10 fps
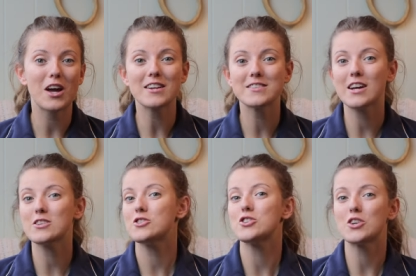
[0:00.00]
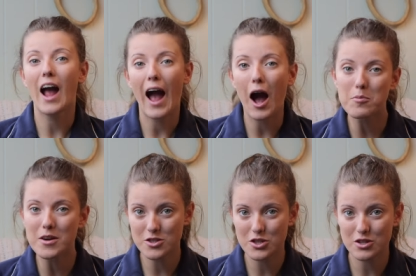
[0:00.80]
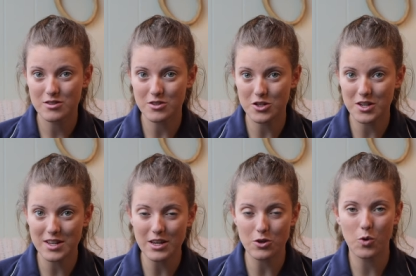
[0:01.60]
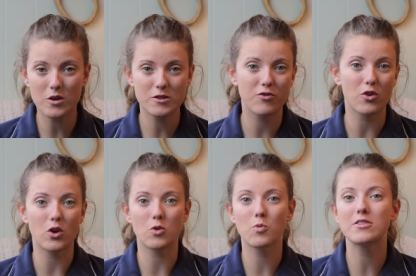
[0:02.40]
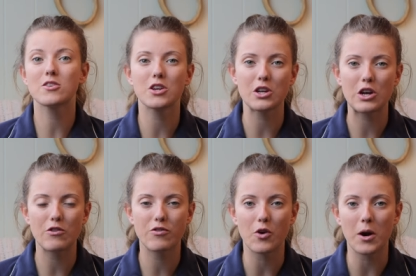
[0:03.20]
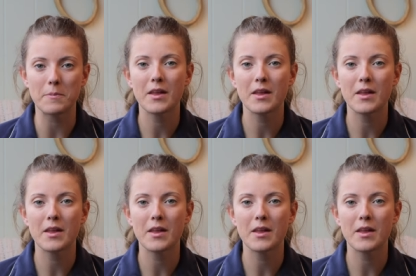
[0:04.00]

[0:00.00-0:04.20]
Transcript: not exactly sure how much you're gonna get your horse for or what they're gonna go for.